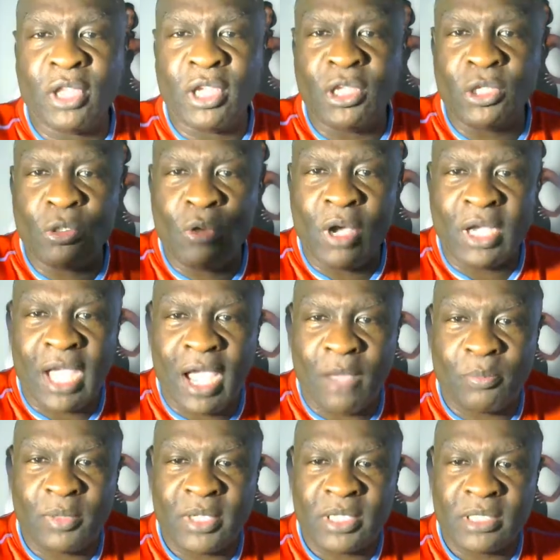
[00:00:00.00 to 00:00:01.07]
thing you
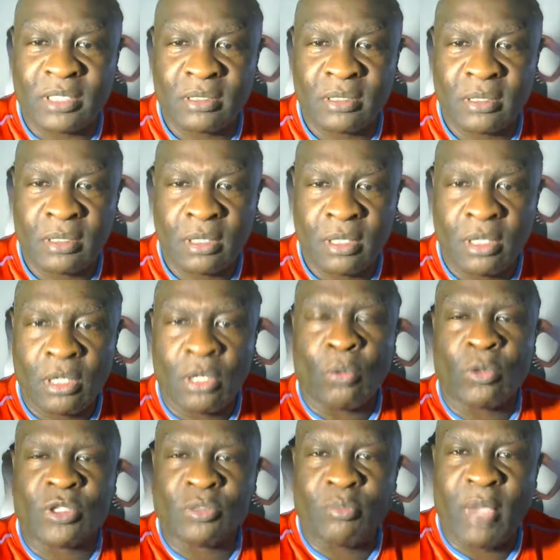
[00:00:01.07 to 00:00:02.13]
accomplished
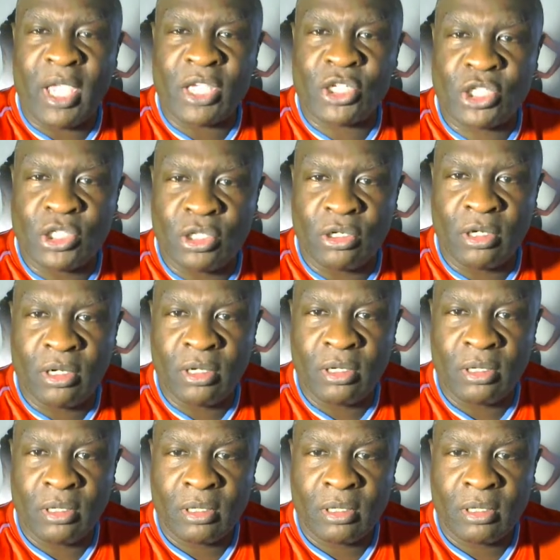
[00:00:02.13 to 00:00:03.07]
was make sure